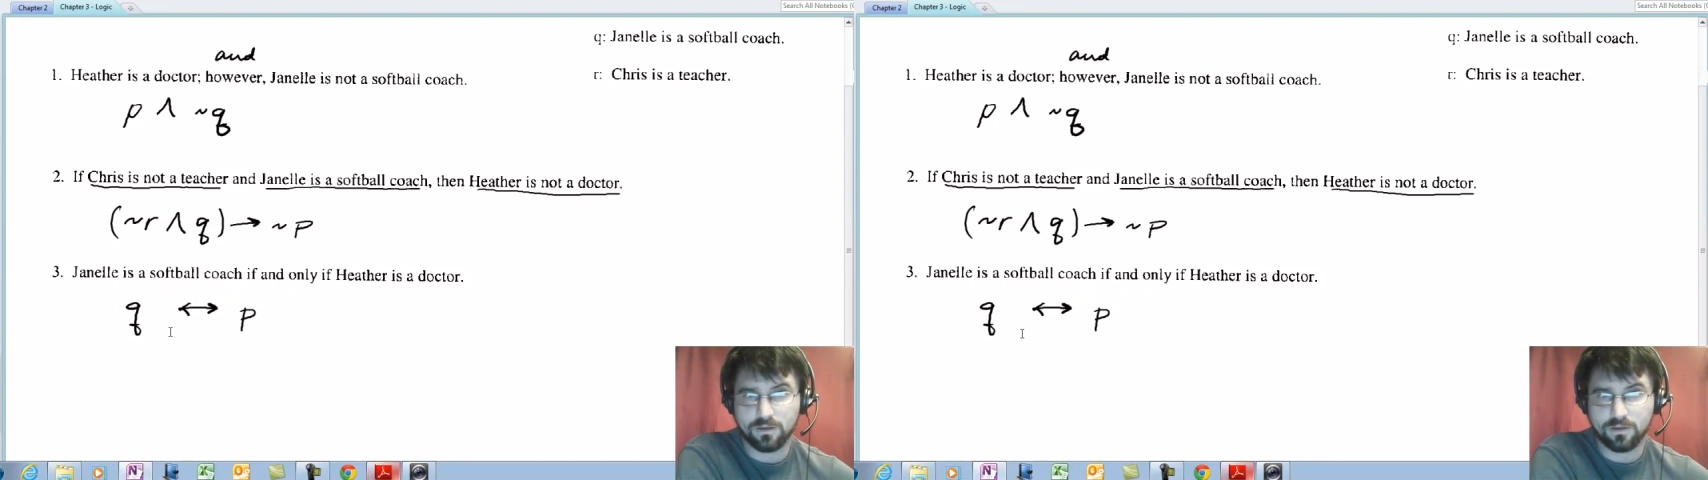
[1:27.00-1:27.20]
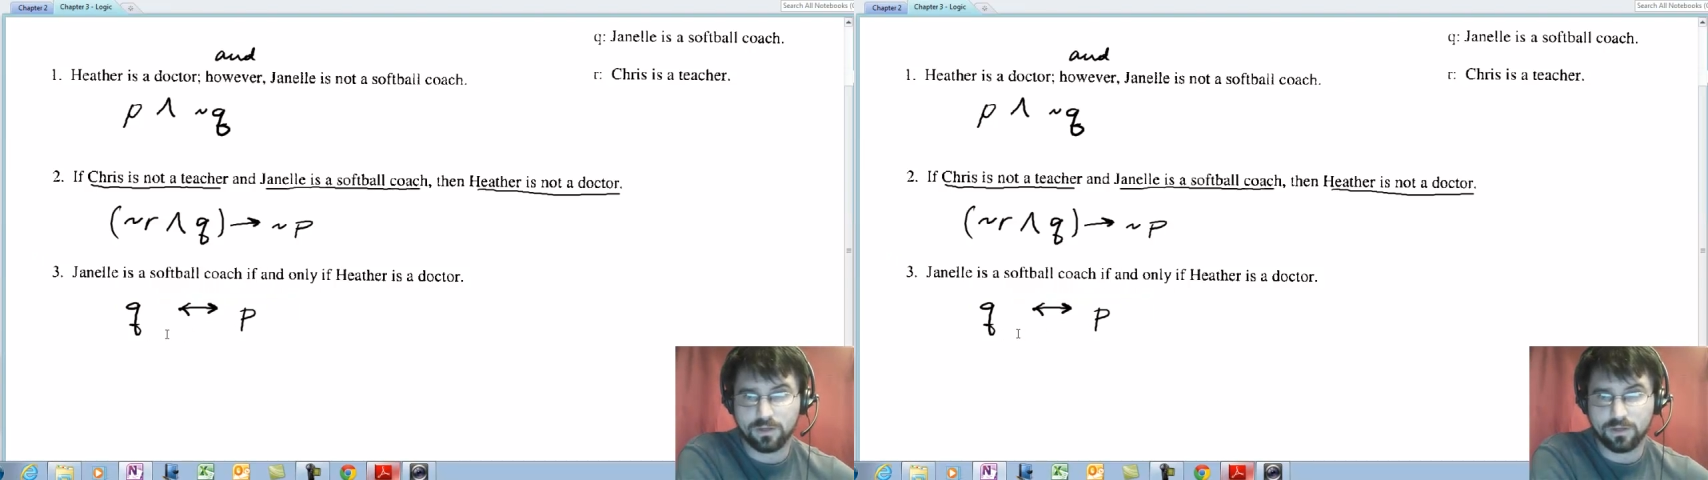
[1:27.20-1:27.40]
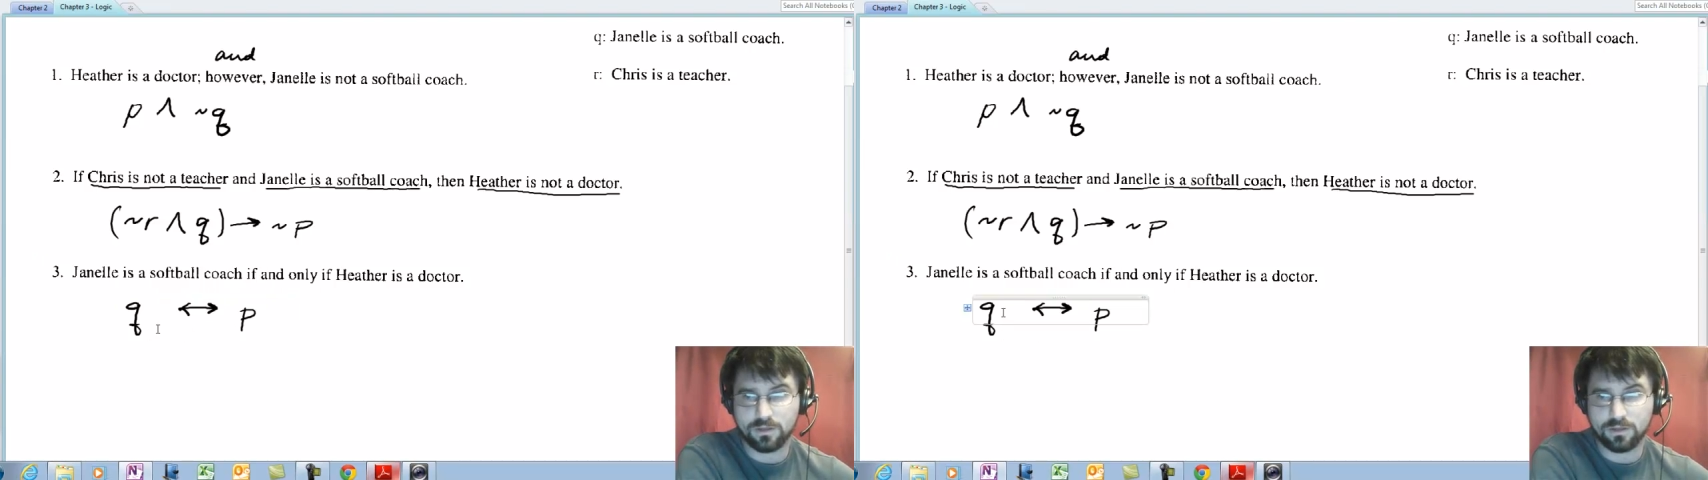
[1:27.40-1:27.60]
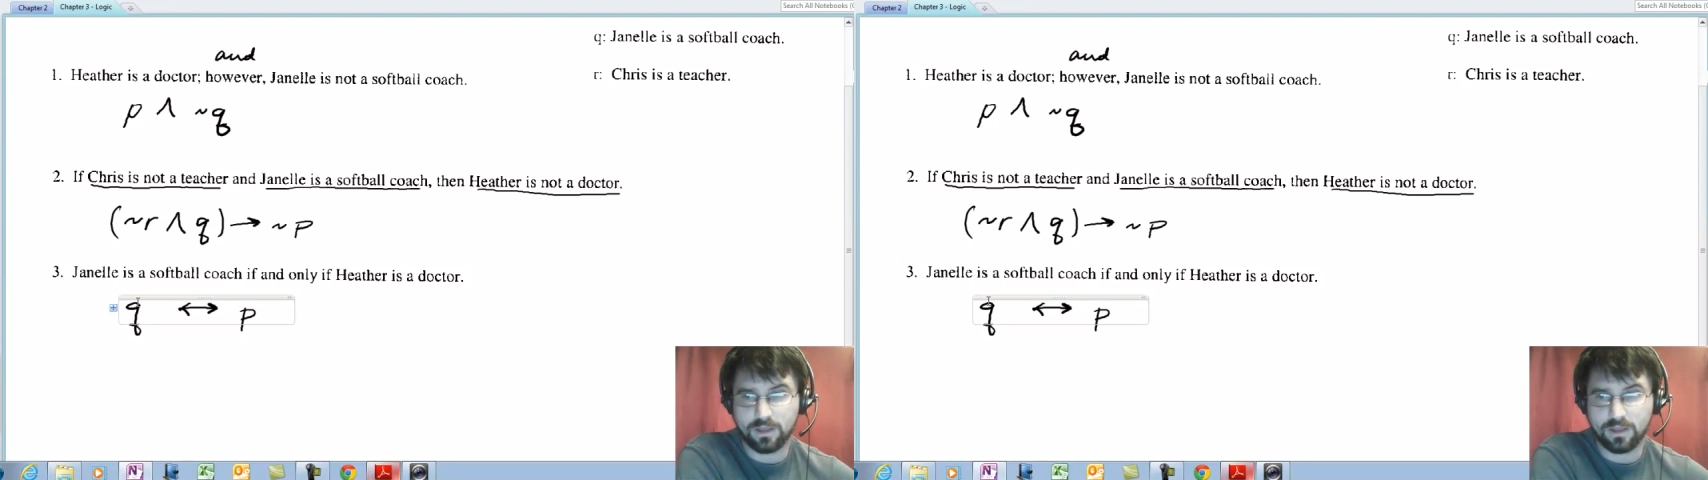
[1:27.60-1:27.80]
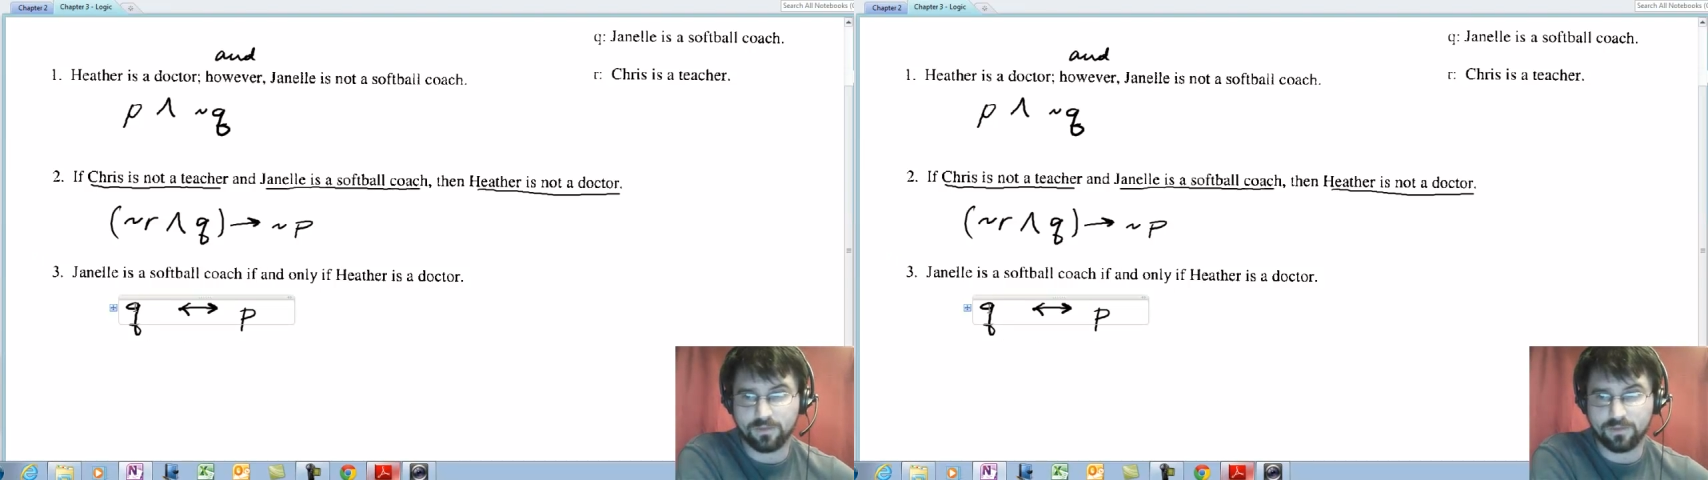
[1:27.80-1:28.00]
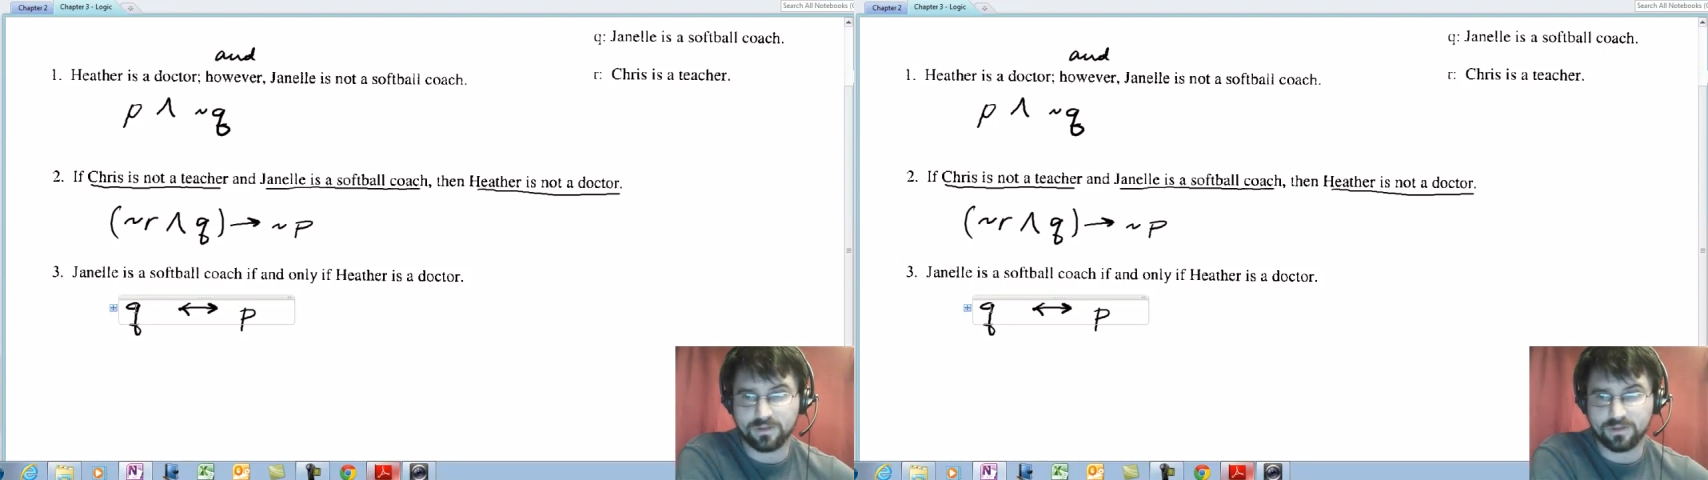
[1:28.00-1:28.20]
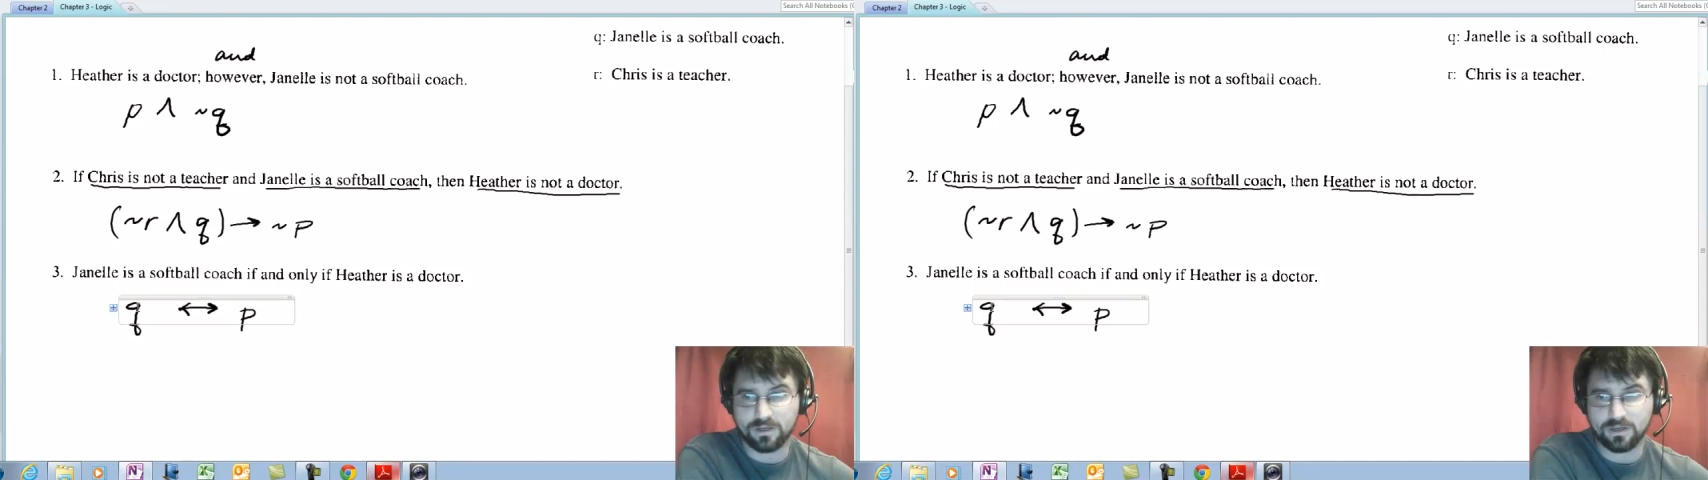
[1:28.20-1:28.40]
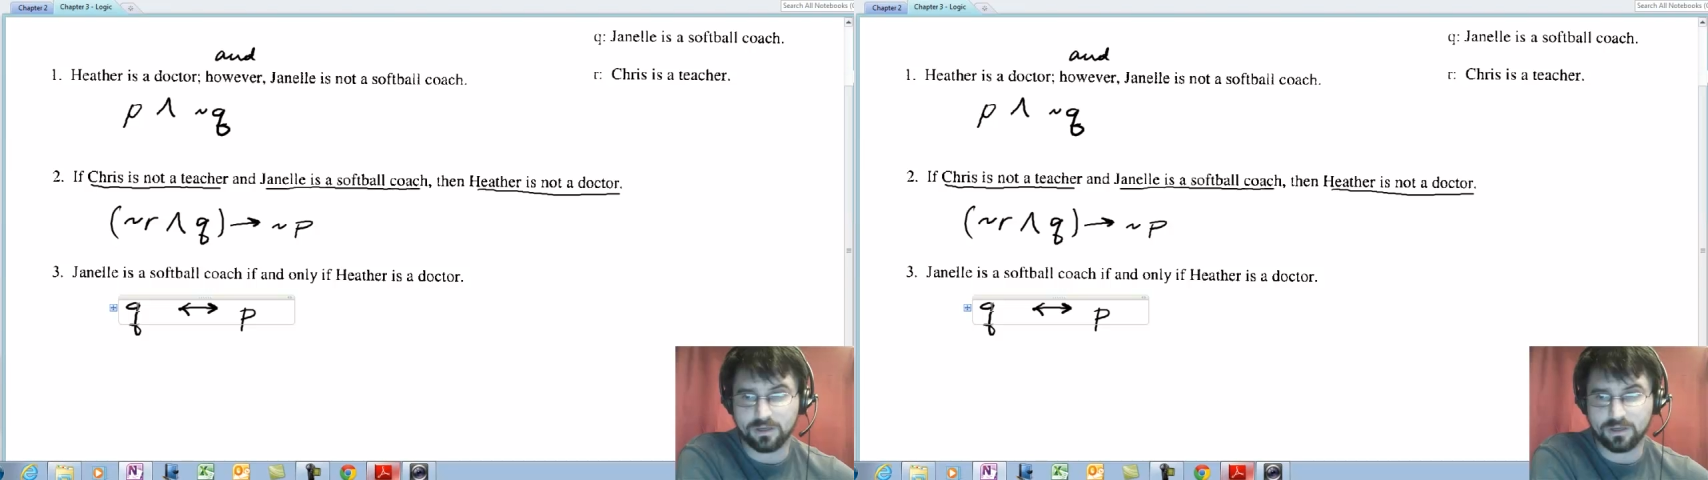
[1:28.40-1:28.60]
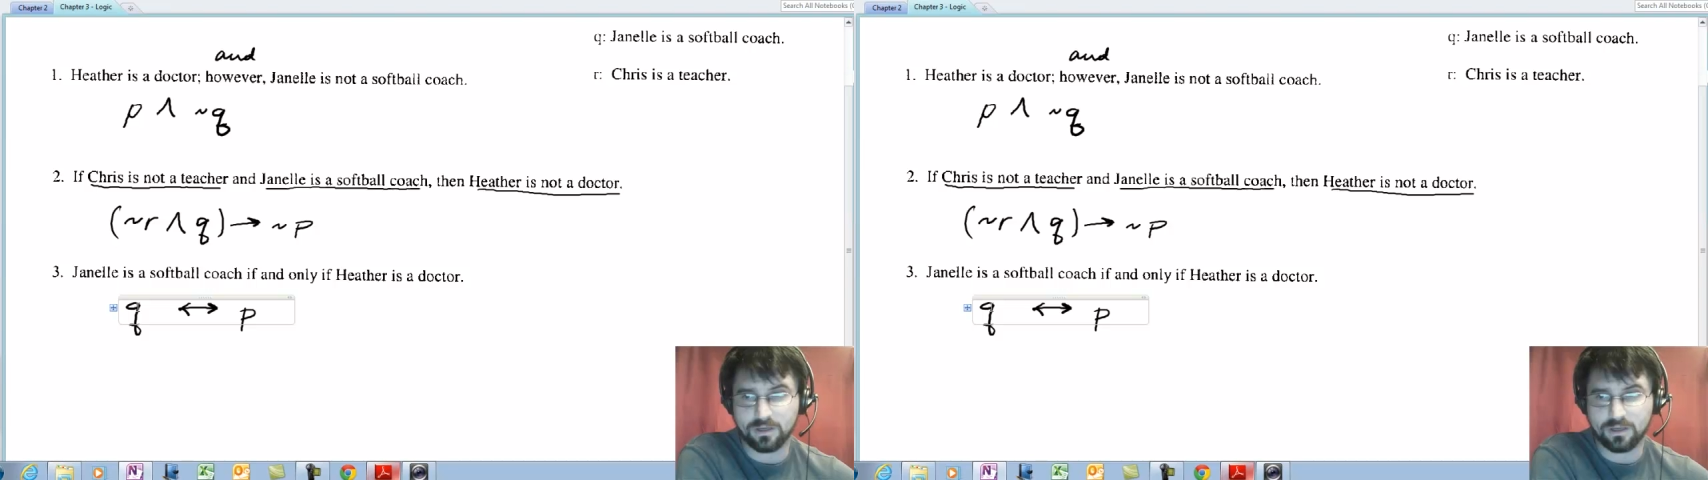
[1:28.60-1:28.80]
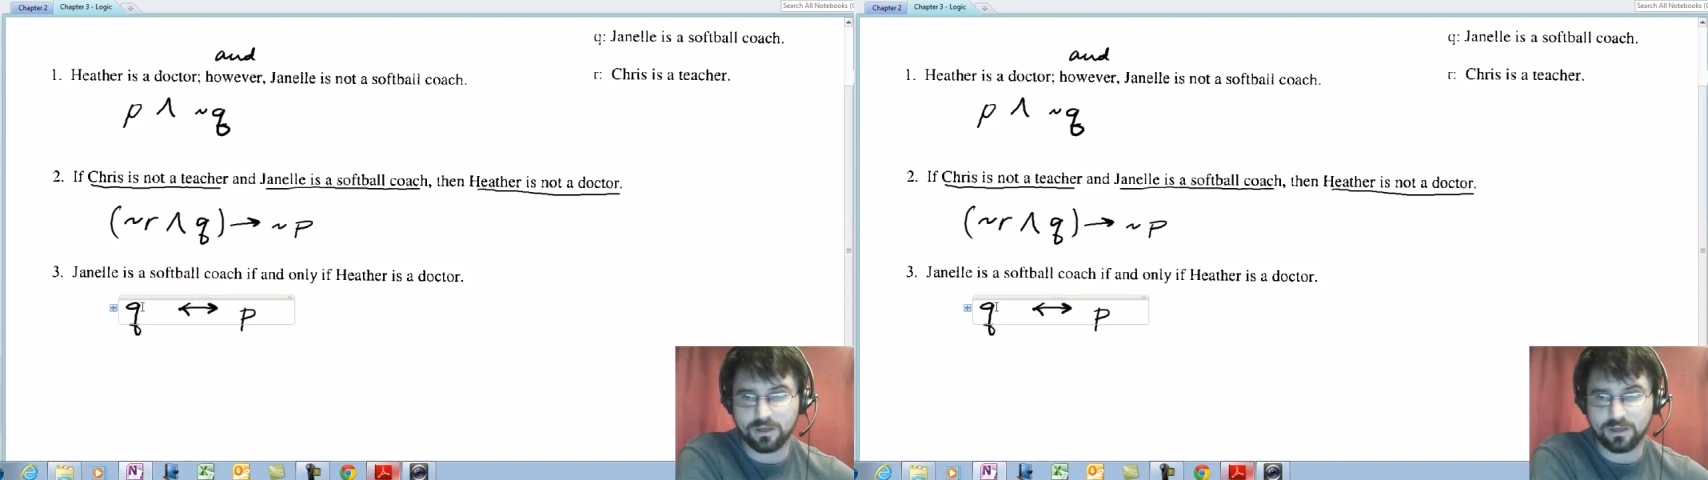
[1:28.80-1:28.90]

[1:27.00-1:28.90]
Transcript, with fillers: Well, Heather was a